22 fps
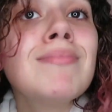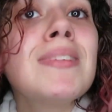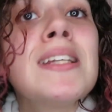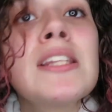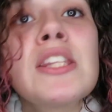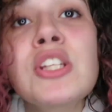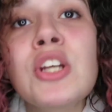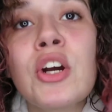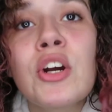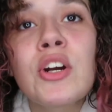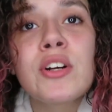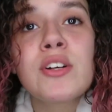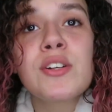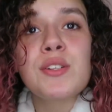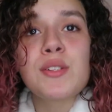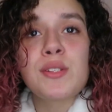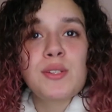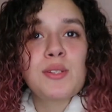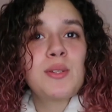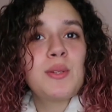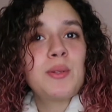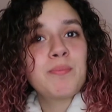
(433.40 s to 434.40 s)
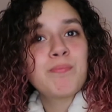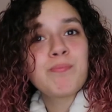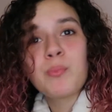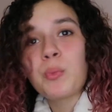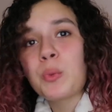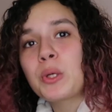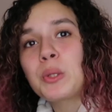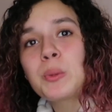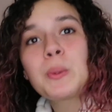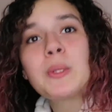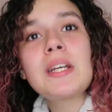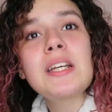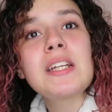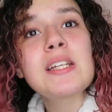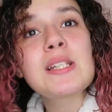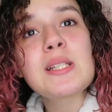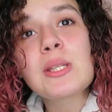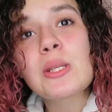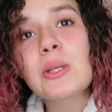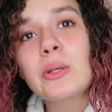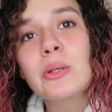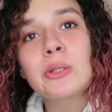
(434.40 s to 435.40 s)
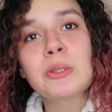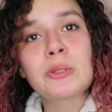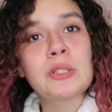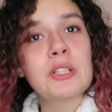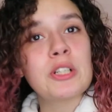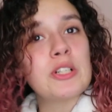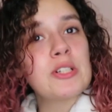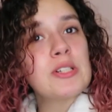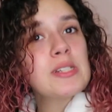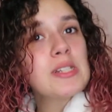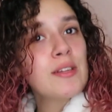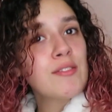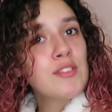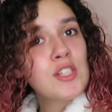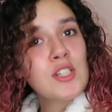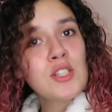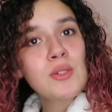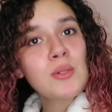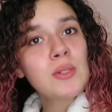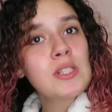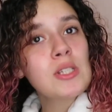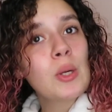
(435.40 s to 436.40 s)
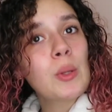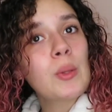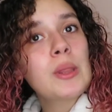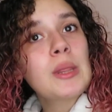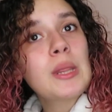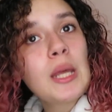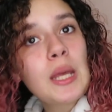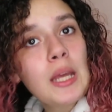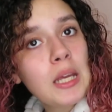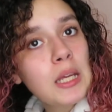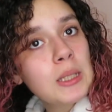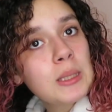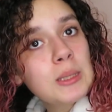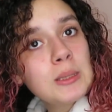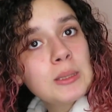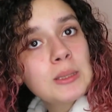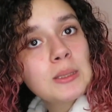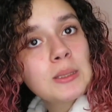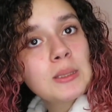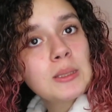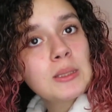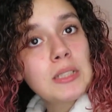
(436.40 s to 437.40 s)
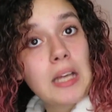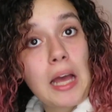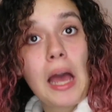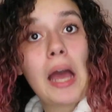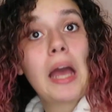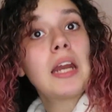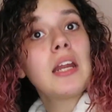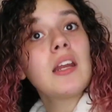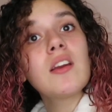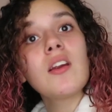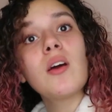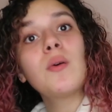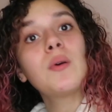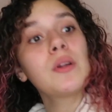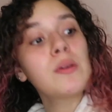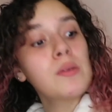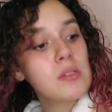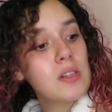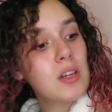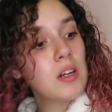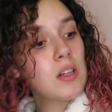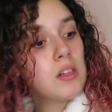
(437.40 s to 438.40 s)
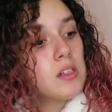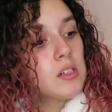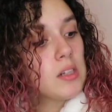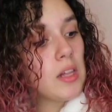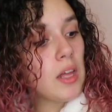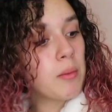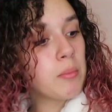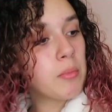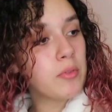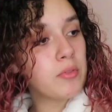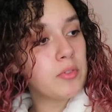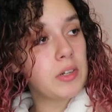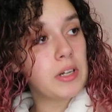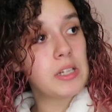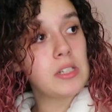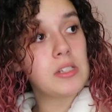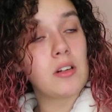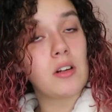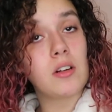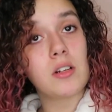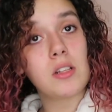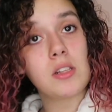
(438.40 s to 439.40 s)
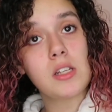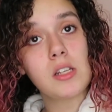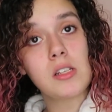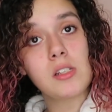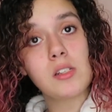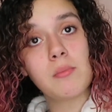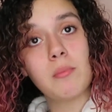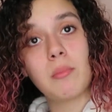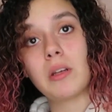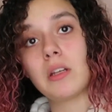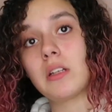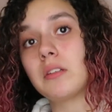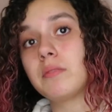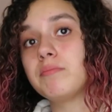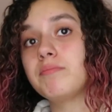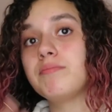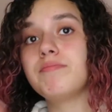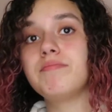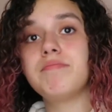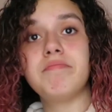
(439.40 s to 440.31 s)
it's curls. What are we gonna do? Curls love to do its own thing. I didn't know what it was gonna look like before I started this, but